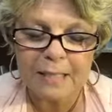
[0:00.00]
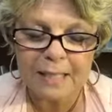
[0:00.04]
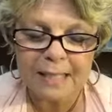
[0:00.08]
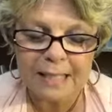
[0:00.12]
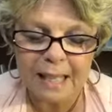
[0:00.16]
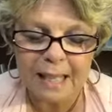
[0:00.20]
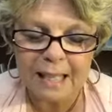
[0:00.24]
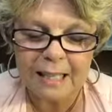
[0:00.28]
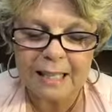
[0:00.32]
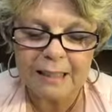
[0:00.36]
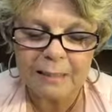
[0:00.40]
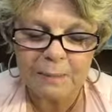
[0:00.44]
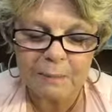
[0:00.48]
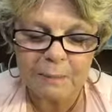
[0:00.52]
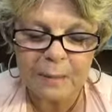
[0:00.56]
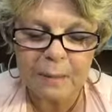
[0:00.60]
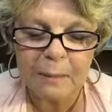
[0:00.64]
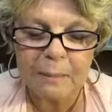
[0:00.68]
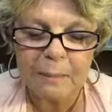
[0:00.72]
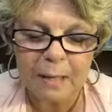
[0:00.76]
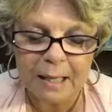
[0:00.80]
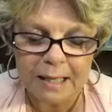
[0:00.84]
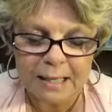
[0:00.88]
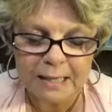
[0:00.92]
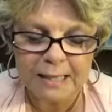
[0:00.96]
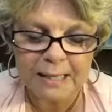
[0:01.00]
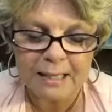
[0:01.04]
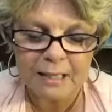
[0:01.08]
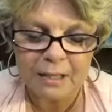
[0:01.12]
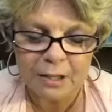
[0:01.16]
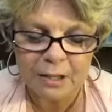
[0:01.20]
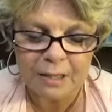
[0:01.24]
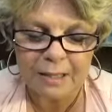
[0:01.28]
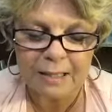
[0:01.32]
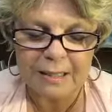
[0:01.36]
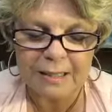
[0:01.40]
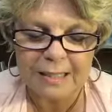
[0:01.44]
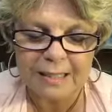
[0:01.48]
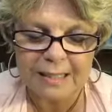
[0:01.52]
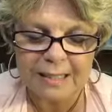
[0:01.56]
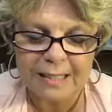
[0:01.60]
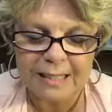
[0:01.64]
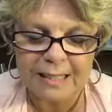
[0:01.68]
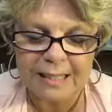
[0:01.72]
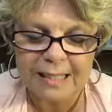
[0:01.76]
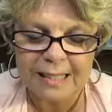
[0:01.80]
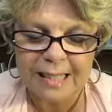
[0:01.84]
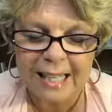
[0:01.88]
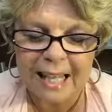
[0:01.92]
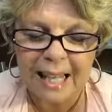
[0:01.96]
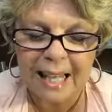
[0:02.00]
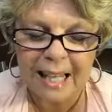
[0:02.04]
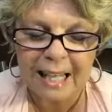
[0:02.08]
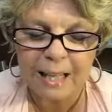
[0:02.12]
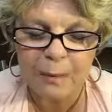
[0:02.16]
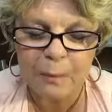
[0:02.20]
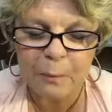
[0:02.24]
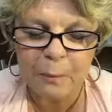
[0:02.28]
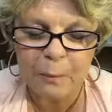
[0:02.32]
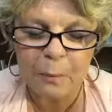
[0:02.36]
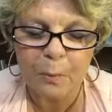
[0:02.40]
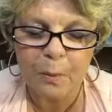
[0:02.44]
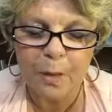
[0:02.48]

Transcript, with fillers: sent me messages saying